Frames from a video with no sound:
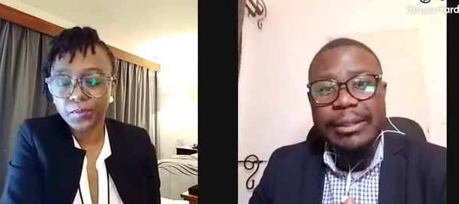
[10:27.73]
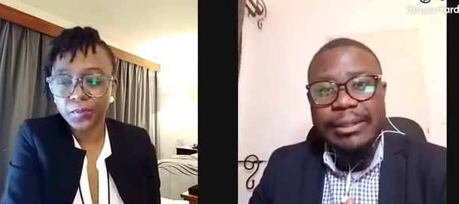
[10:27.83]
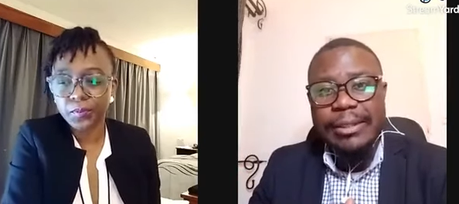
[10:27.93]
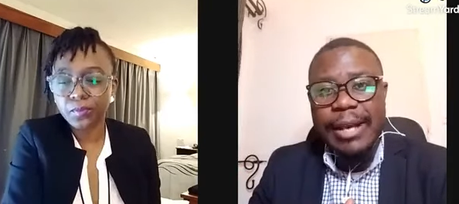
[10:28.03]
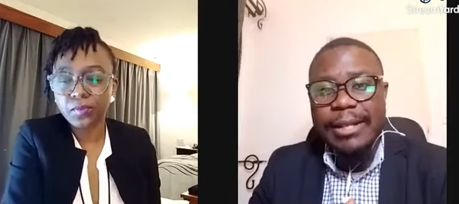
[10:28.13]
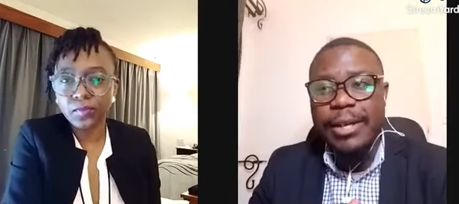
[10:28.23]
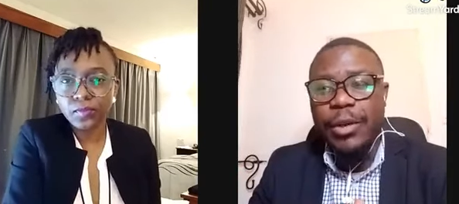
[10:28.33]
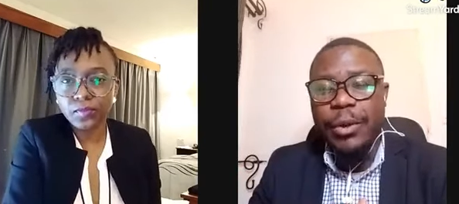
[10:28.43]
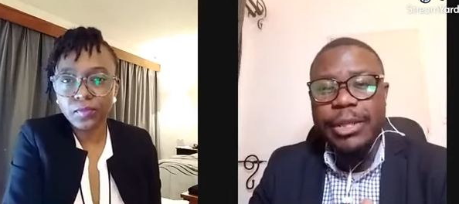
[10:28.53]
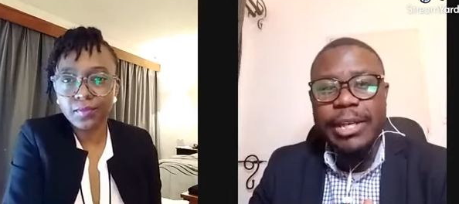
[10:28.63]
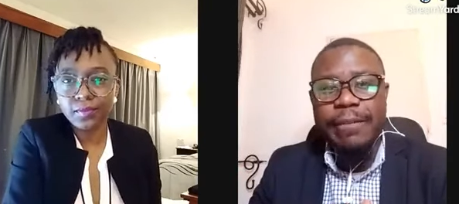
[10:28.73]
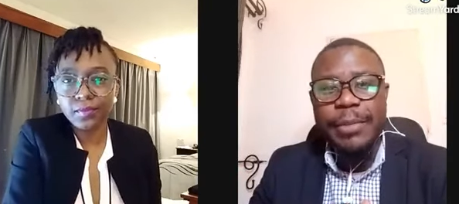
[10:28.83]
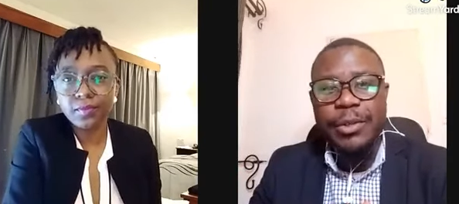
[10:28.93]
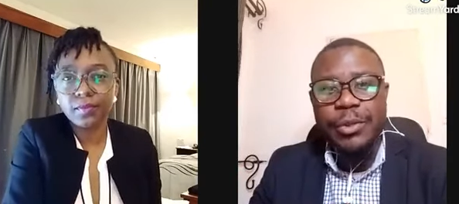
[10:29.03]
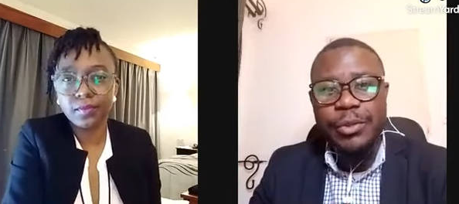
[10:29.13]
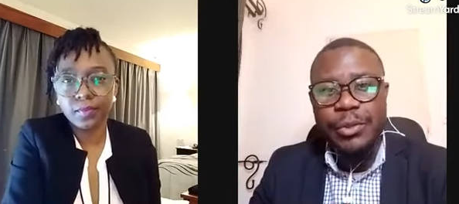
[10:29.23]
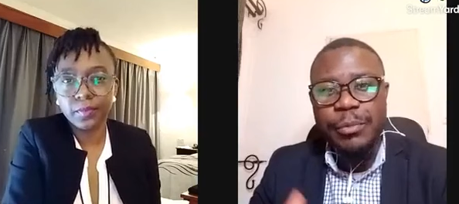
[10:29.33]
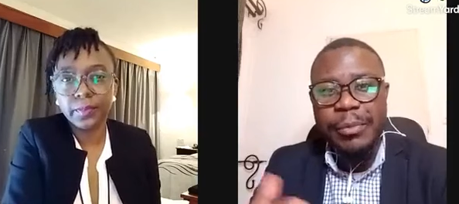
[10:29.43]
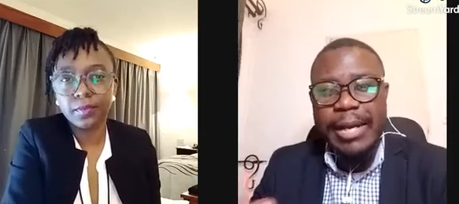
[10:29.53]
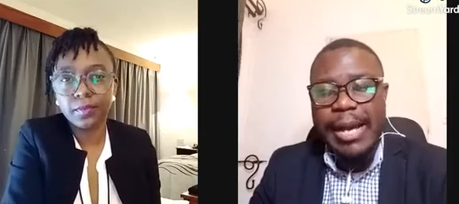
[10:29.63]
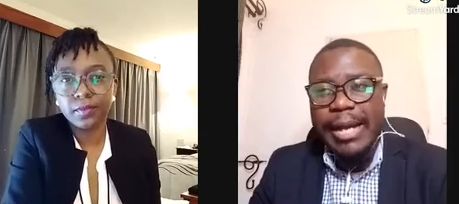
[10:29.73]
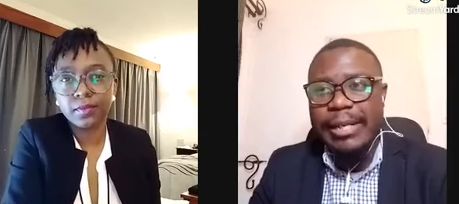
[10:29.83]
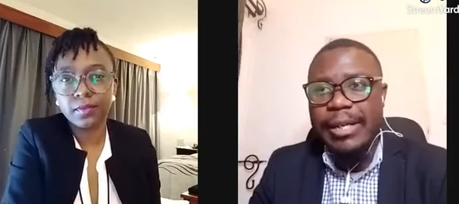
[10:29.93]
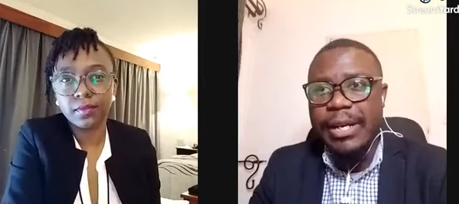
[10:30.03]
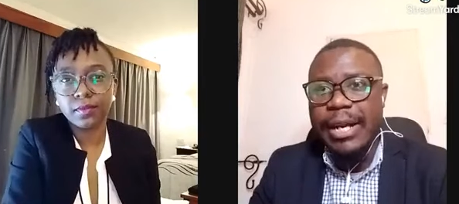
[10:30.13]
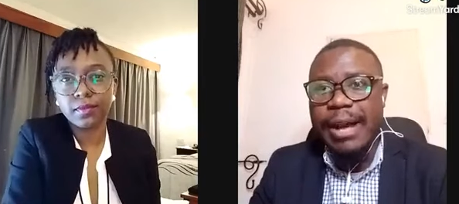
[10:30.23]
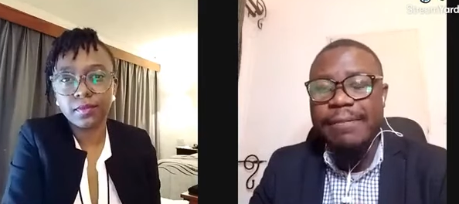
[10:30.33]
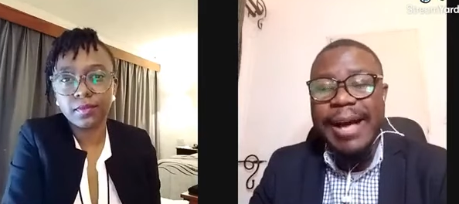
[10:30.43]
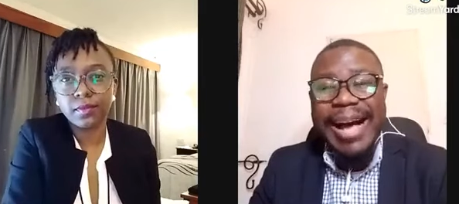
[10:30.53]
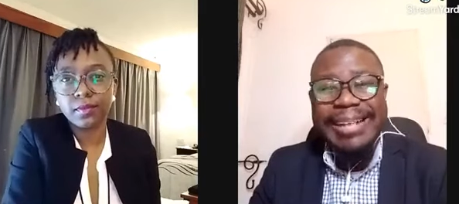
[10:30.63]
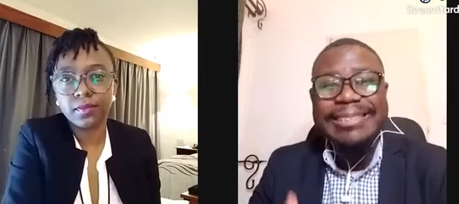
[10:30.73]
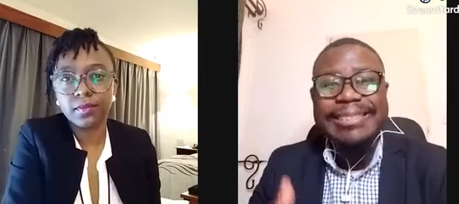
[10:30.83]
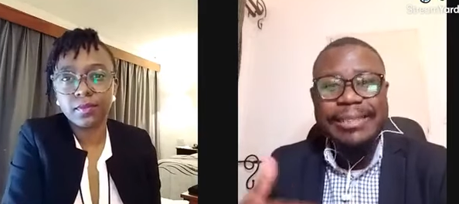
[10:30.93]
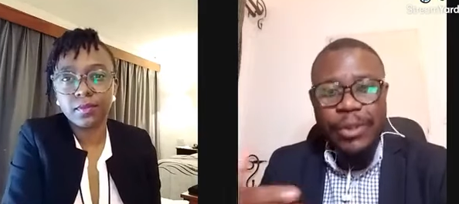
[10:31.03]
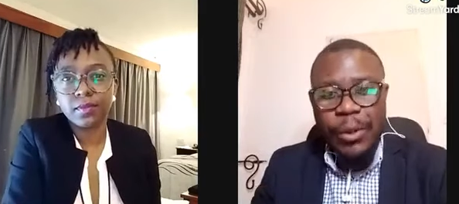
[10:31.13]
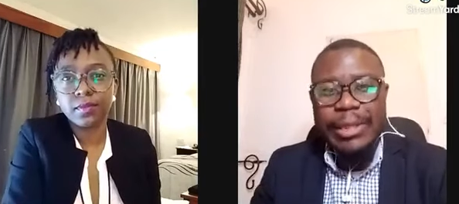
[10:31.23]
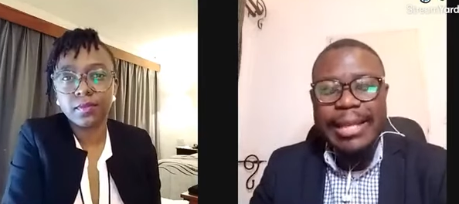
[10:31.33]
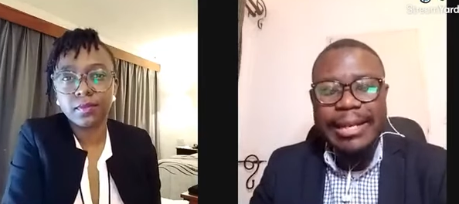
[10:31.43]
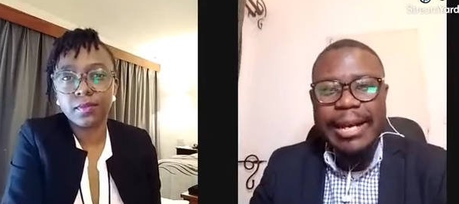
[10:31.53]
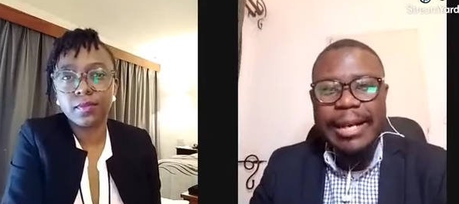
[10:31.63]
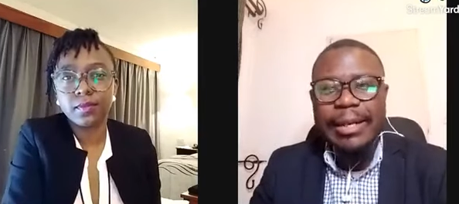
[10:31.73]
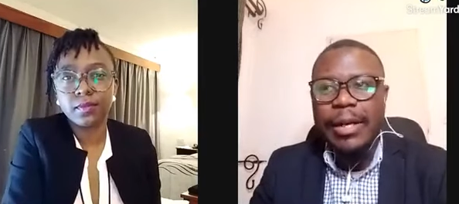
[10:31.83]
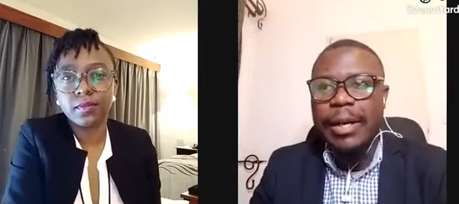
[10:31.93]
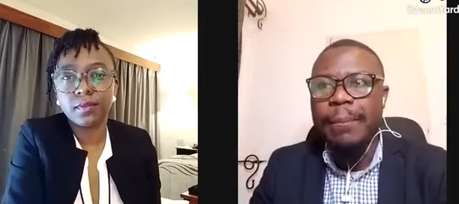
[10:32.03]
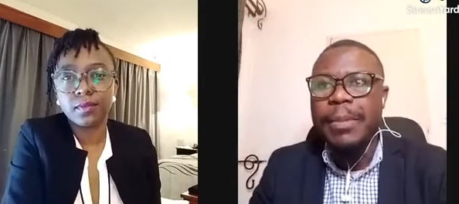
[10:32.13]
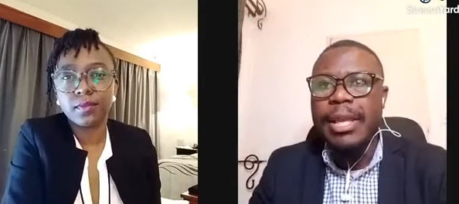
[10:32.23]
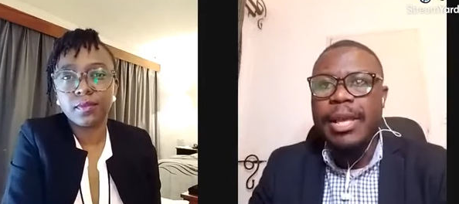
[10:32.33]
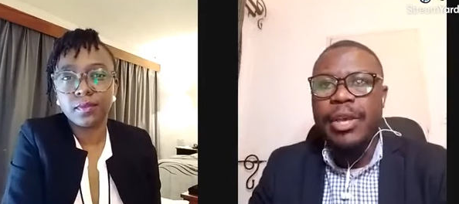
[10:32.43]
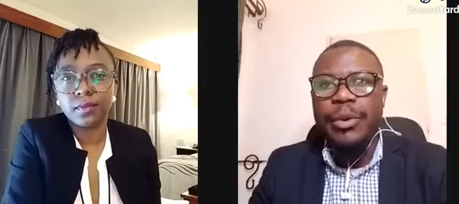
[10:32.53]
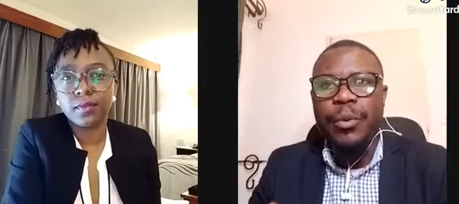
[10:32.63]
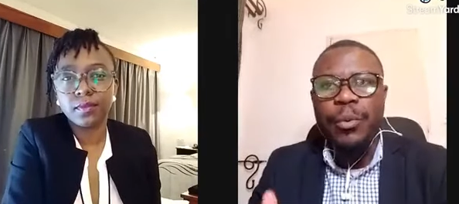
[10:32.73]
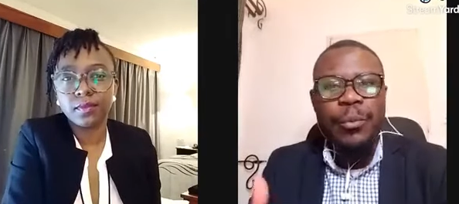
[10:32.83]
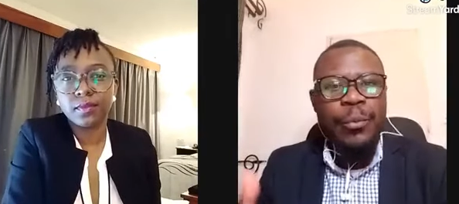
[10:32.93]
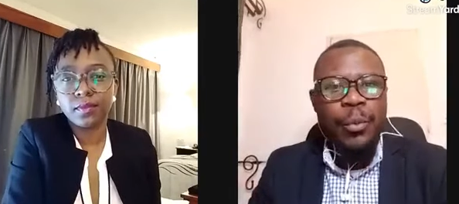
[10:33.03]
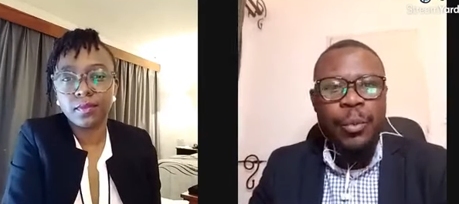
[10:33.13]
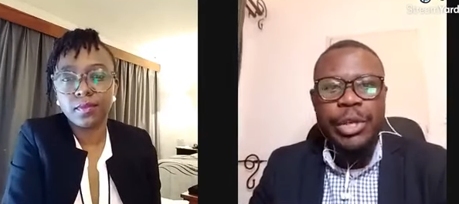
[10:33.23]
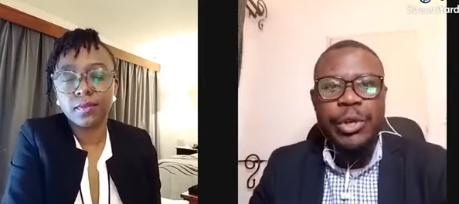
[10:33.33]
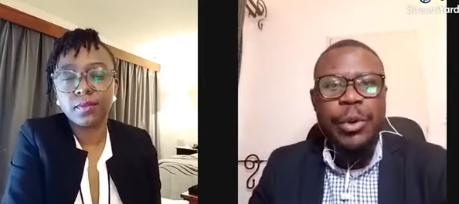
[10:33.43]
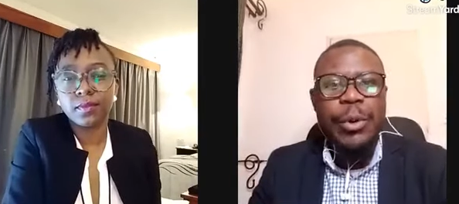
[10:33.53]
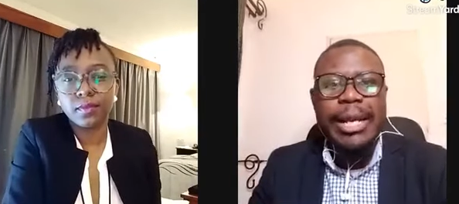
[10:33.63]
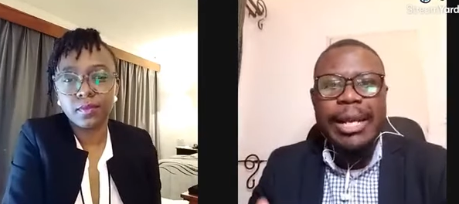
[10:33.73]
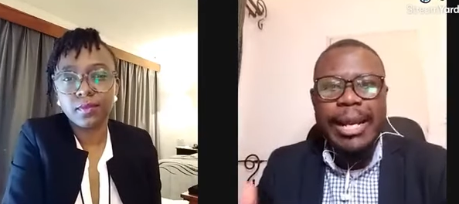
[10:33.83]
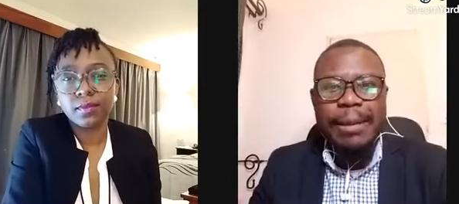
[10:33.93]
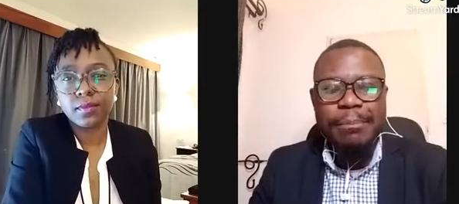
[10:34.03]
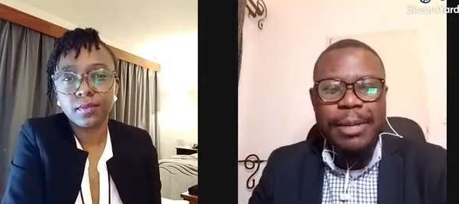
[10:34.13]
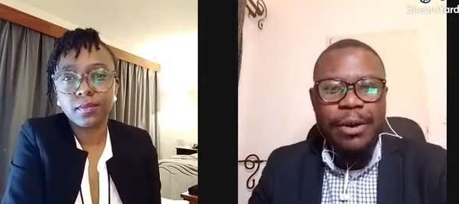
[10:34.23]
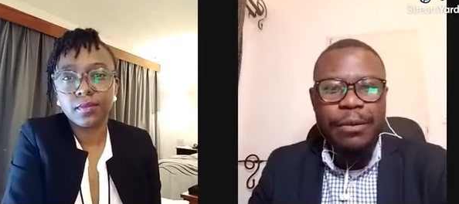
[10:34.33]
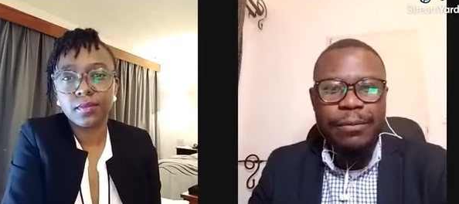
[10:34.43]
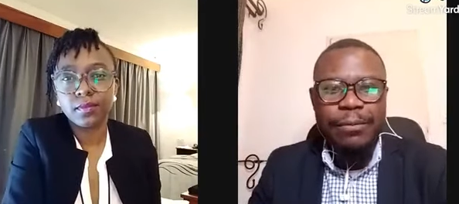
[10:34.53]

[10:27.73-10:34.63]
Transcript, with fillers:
Speaker 1: And a lot that have been consumed by anger, have acted on that anger. We know a number of,